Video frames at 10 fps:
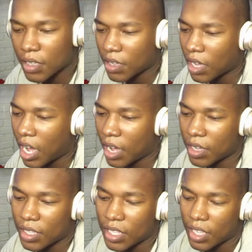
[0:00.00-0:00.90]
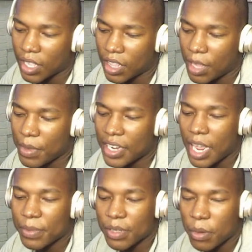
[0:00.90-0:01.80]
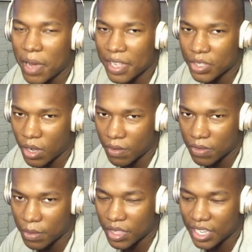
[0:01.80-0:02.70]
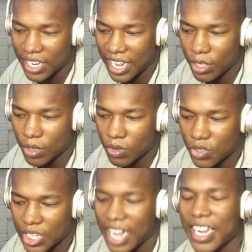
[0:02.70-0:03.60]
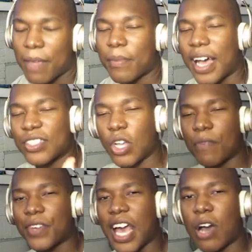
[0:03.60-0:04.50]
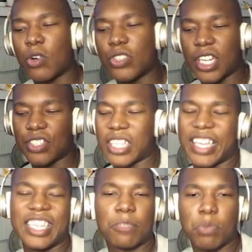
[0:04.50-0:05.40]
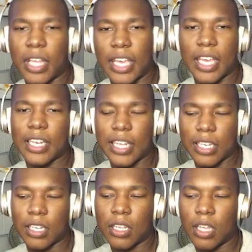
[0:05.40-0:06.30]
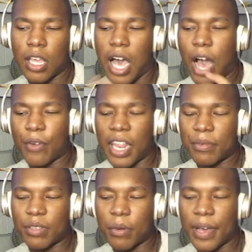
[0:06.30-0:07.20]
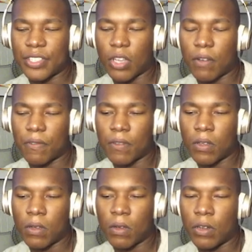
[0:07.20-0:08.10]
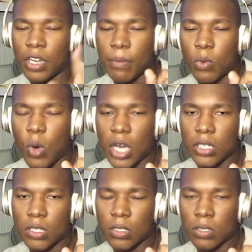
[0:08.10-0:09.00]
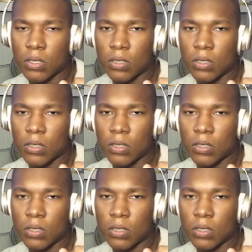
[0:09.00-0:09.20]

mode. Let me name some of mine's off. Can I? Should I name mine's off now, or should I just let his play and then I'll name some of mine's off? Number one,